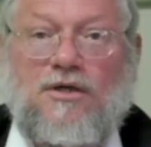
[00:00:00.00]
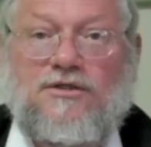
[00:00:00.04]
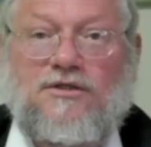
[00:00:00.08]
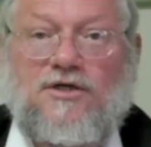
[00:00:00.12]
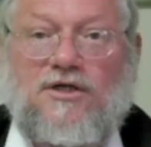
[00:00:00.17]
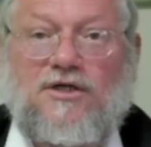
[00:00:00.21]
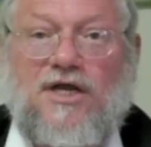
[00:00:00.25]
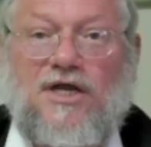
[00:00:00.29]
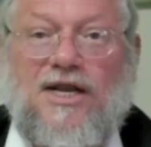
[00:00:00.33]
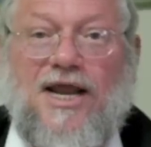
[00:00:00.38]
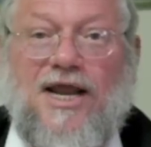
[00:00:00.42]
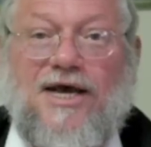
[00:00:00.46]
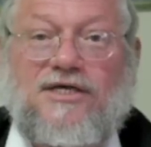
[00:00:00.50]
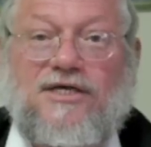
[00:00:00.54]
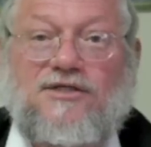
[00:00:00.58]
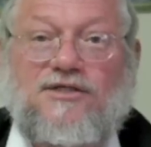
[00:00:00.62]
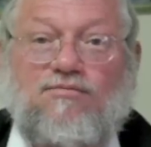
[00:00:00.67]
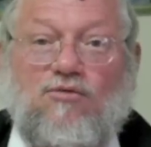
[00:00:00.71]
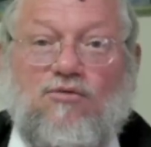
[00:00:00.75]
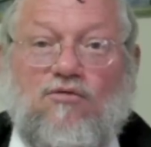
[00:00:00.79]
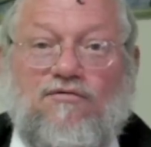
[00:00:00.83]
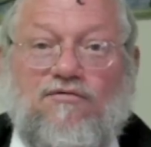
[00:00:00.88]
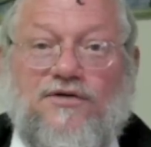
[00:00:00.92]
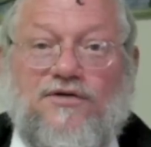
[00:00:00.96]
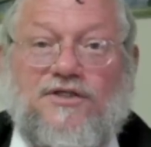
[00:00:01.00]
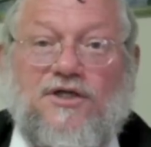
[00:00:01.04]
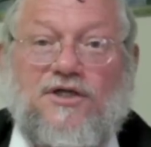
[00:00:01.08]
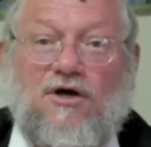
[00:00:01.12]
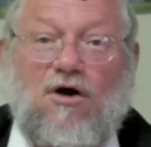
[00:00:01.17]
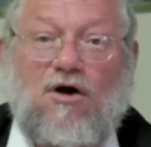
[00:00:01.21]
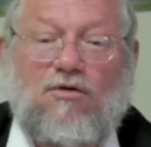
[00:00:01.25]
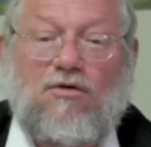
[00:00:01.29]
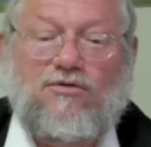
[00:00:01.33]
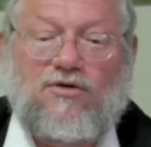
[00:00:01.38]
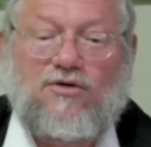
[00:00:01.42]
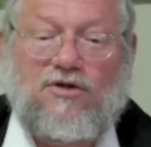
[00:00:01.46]
So the next move is to
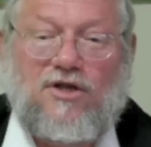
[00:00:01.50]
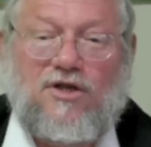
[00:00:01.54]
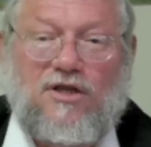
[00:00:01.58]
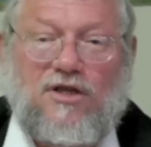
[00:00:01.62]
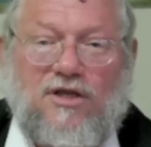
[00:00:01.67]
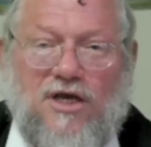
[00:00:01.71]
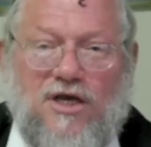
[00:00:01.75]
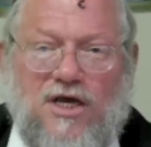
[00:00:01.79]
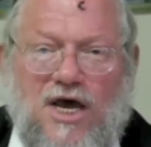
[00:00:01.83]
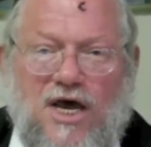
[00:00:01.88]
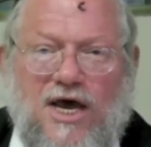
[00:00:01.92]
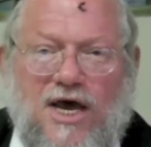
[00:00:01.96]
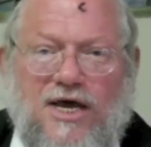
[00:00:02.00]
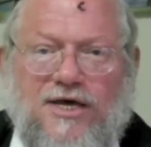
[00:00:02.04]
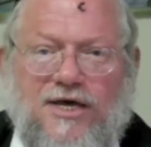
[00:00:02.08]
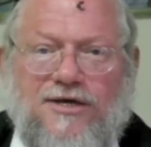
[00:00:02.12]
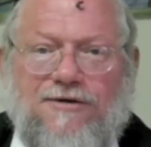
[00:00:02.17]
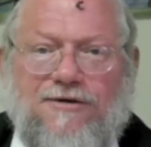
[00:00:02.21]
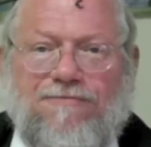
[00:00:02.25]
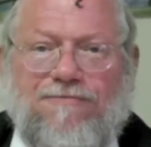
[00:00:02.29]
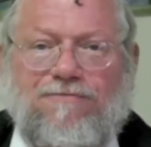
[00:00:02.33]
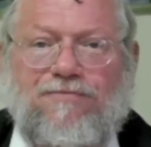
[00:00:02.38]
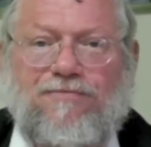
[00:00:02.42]
go to the DA.